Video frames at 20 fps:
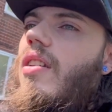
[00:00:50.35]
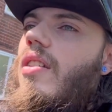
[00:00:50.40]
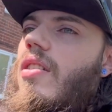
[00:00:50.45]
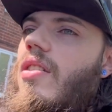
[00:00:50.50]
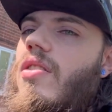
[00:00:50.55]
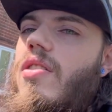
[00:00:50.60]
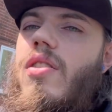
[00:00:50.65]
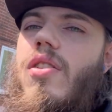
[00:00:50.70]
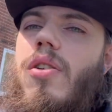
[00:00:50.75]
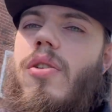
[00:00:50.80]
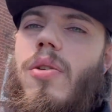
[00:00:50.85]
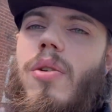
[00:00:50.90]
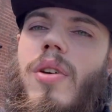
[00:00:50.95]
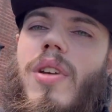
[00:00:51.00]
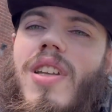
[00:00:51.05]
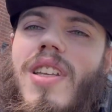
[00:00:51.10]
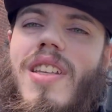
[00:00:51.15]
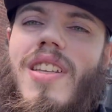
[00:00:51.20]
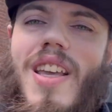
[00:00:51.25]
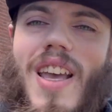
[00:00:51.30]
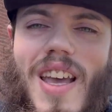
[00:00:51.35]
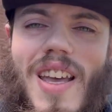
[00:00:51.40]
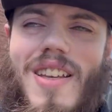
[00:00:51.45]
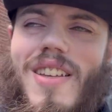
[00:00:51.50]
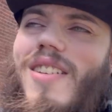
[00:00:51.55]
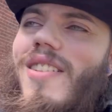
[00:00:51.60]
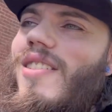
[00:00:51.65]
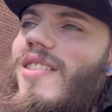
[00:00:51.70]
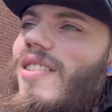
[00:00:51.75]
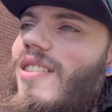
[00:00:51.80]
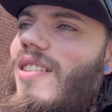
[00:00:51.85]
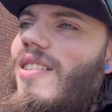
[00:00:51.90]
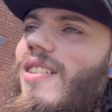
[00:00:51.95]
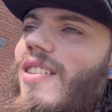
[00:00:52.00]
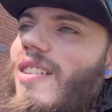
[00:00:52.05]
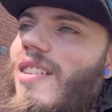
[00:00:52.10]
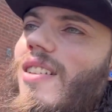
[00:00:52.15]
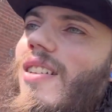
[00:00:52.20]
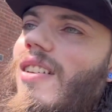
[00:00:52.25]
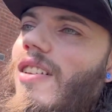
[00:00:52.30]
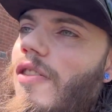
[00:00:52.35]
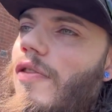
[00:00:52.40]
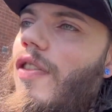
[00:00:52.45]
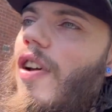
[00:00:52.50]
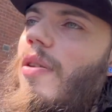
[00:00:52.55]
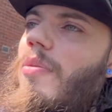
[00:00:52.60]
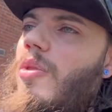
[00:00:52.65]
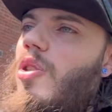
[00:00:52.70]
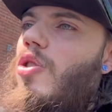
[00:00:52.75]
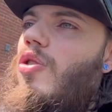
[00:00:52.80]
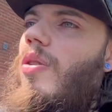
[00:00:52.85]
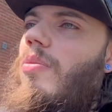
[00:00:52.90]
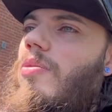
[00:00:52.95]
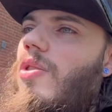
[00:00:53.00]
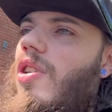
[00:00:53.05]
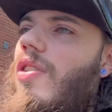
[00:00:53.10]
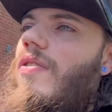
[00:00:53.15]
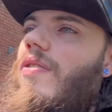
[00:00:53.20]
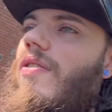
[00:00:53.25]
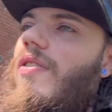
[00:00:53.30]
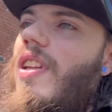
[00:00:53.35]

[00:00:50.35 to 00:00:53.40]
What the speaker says: So yes, frame is dropped off.